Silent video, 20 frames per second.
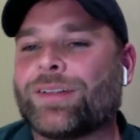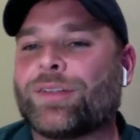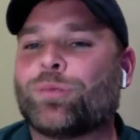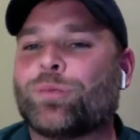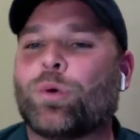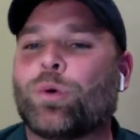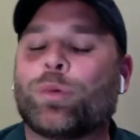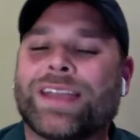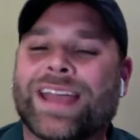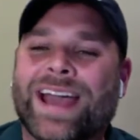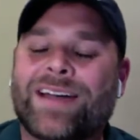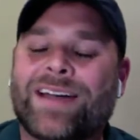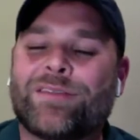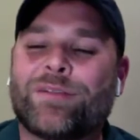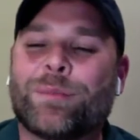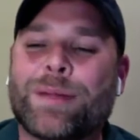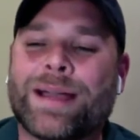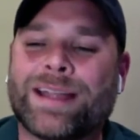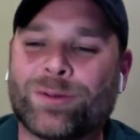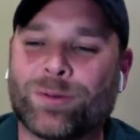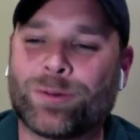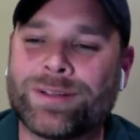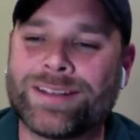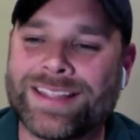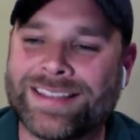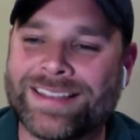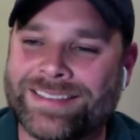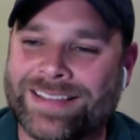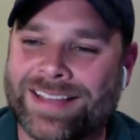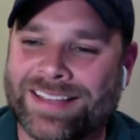Well, we have a minority
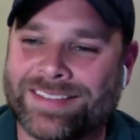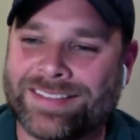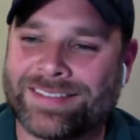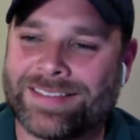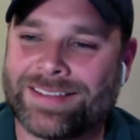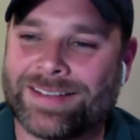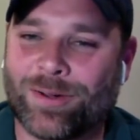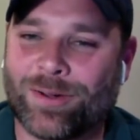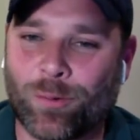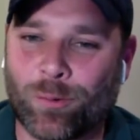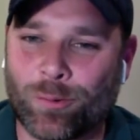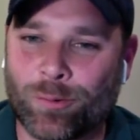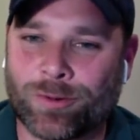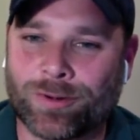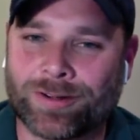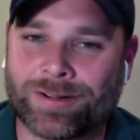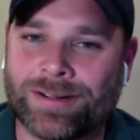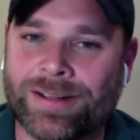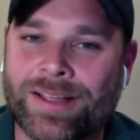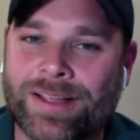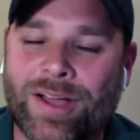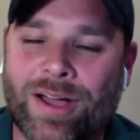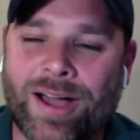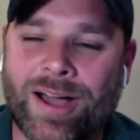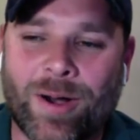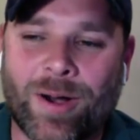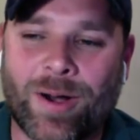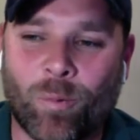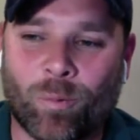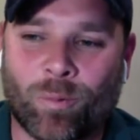contestant or
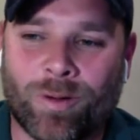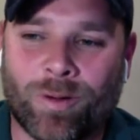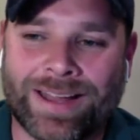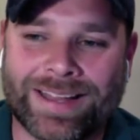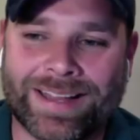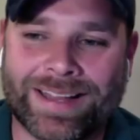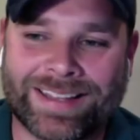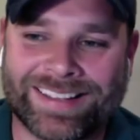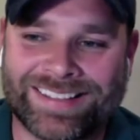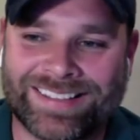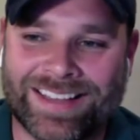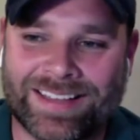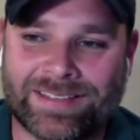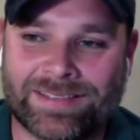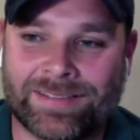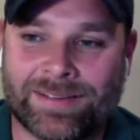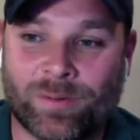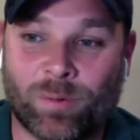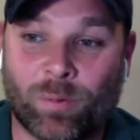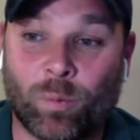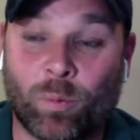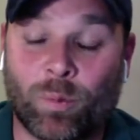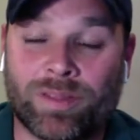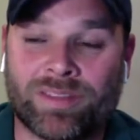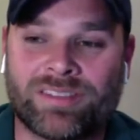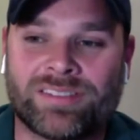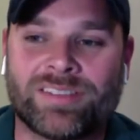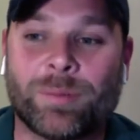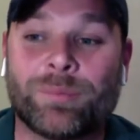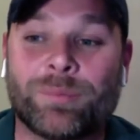a white contestant with
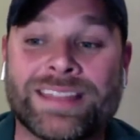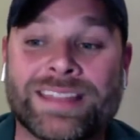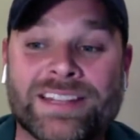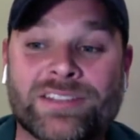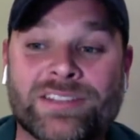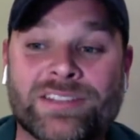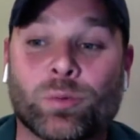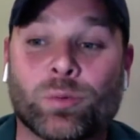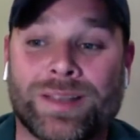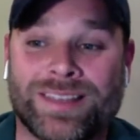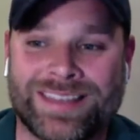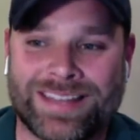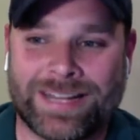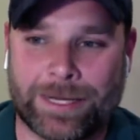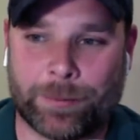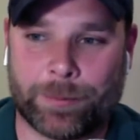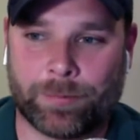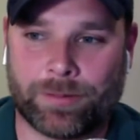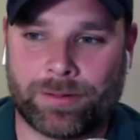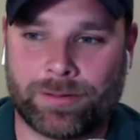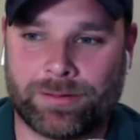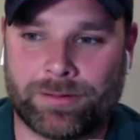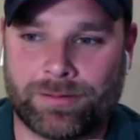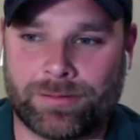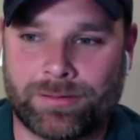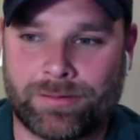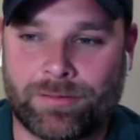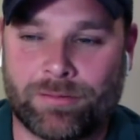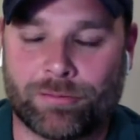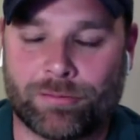something to redeem
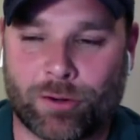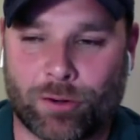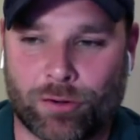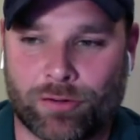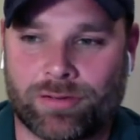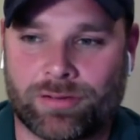first.